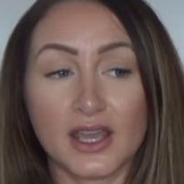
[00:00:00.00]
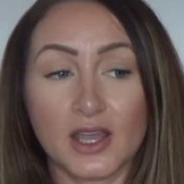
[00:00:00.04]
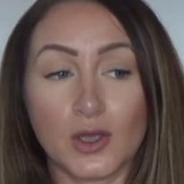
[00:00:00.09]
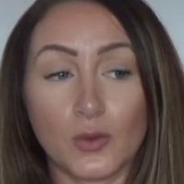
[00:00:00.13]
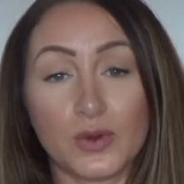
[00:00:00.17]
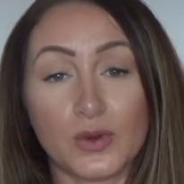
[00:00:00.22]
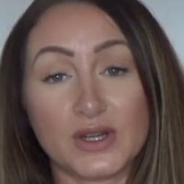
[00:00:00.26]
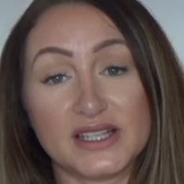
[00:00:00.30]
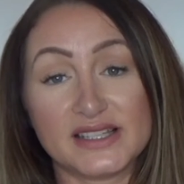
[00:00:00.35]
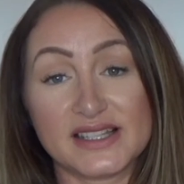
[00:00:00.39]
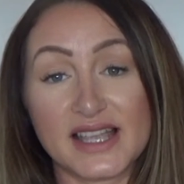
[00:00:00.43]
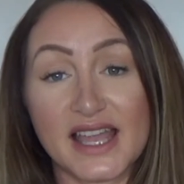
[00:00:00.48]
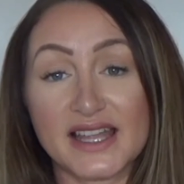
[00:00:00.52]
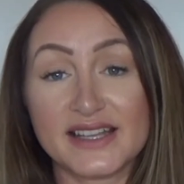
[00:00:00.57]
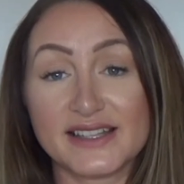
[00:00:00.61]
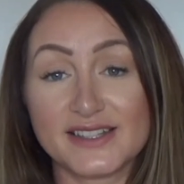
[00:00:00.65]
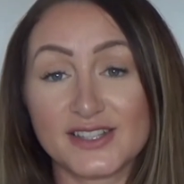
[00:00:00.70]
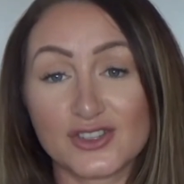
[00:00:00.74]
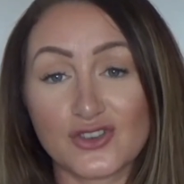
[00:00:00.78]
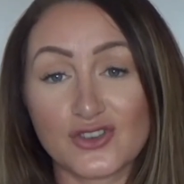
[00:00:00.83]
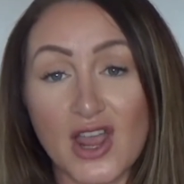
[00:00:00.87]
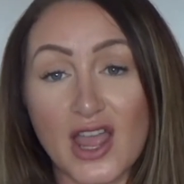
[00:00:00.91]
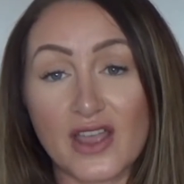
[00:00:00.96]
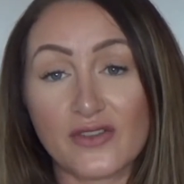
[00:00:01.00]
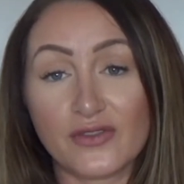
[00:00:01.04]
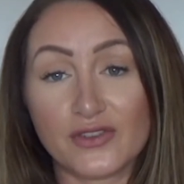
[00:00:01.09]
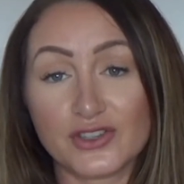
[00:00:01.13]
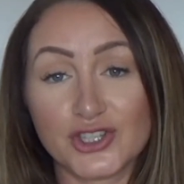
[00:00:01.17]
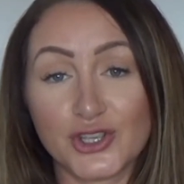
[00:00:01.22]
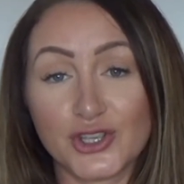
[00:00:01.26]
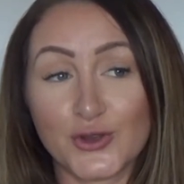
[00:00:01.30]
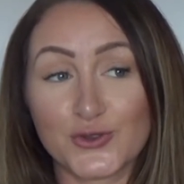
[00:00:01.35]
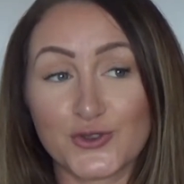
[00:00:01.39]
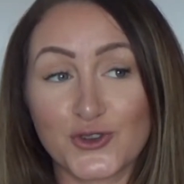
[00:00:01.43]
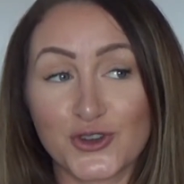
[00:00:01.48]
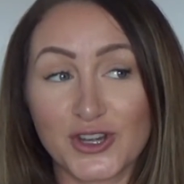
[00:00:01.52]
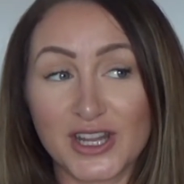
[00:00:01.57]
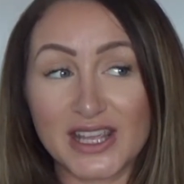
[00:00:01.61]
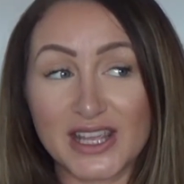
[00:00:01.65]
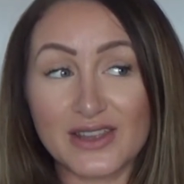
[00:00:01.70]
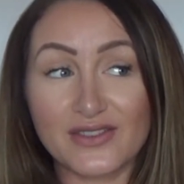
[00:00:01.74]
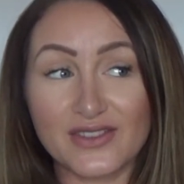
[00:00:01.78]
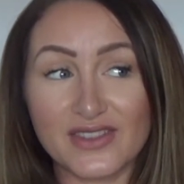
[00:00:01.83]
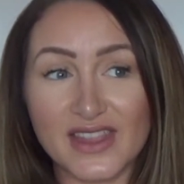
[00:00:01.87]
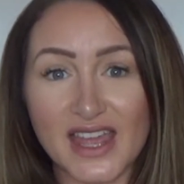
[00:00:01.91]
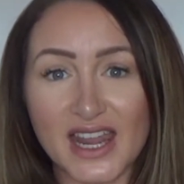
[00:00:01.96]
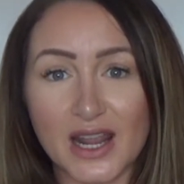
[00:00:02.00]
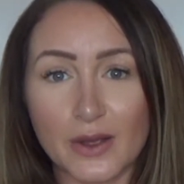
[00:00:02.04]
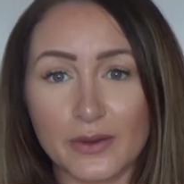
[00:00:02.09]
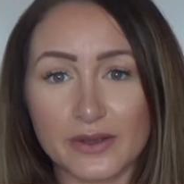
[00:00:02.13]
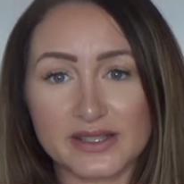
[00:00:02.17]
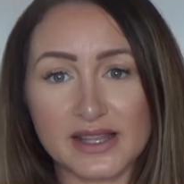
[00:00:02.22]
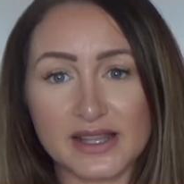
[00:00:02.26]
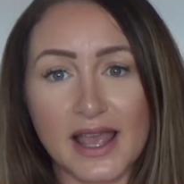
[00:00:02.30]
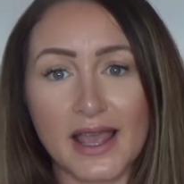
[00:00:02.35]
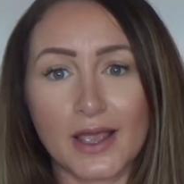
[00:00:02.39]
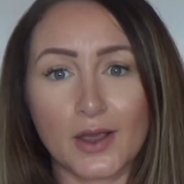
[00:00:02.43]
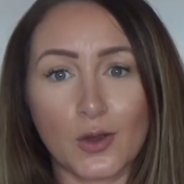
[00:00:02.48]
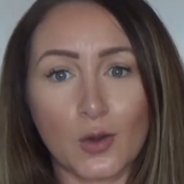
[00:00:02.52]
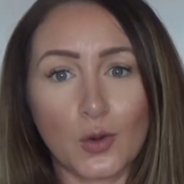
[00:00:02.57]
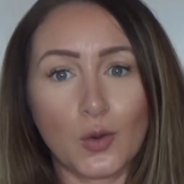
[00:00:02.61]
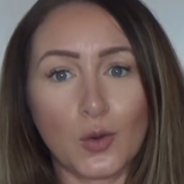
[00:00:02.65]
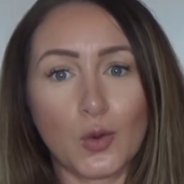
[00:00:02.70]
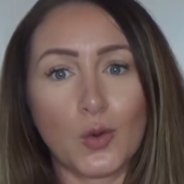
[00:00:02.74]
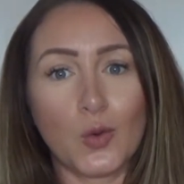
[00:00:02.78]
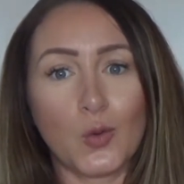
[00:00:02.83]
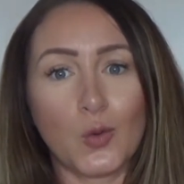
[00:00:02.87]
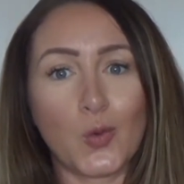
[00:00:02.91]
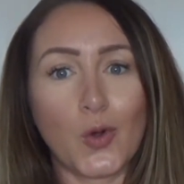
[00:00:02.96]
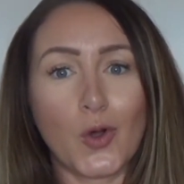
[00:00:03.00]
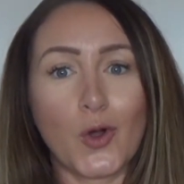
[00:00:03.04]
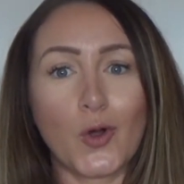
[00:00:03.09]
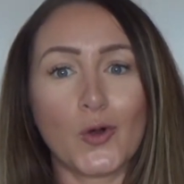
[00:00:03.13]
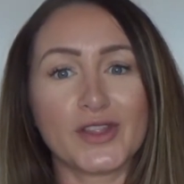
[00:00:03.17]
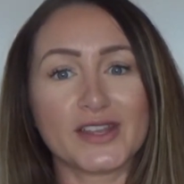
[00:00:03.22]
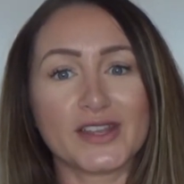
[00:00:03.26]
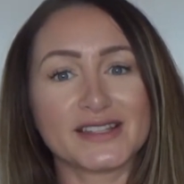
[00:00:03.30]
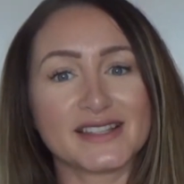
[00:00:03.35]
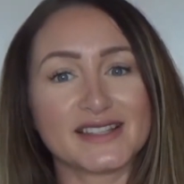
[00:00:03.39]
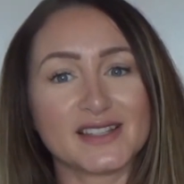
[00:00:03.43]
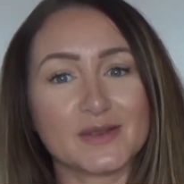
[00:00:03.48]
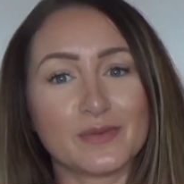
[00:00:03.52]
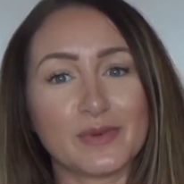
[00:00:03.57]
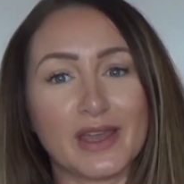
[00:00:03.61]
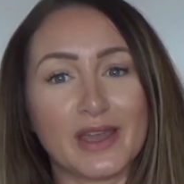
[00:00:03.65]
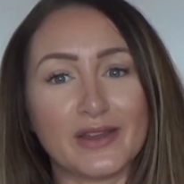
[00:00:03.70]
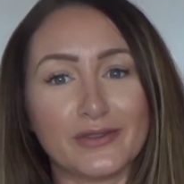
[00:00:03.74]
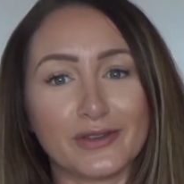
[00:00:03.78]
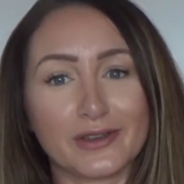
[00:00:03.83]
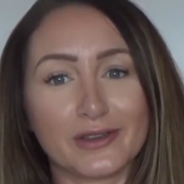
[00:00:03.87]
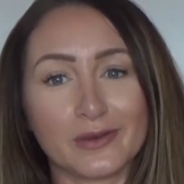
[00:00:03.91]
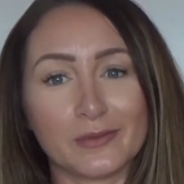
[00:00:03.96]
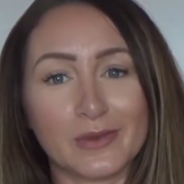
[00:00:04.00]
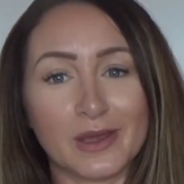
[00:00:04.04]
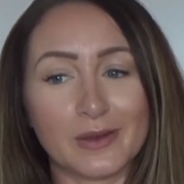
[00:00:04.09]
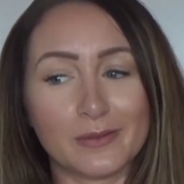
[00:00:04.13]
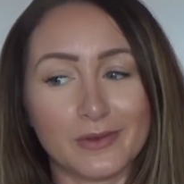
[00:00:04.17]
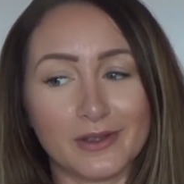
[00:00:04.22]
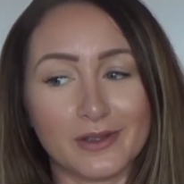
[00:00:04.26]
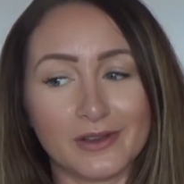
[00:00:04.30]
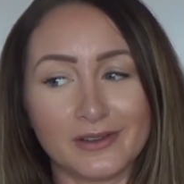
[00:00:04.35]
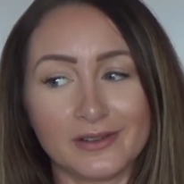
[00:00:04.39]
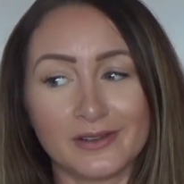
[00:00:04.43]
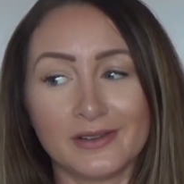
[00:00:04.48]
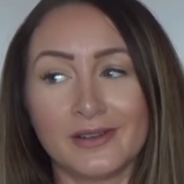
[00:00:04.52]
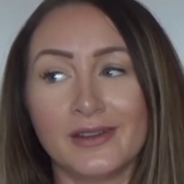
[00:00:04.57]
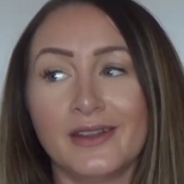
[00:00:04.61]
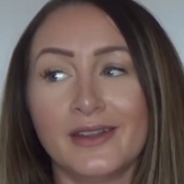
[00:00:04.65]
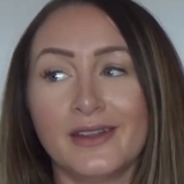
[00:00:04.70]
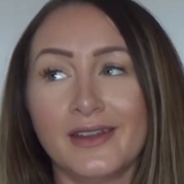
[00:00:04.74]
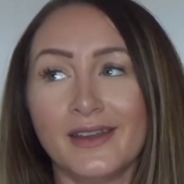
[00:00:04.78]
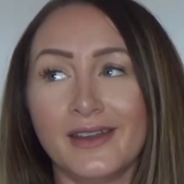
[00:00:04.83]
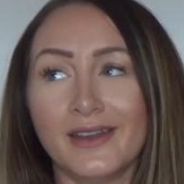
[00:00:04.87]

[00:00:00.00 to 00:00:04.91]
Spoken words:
we decided to try for children. Even then I was like, oh, whoa, this is a bit of a commitment.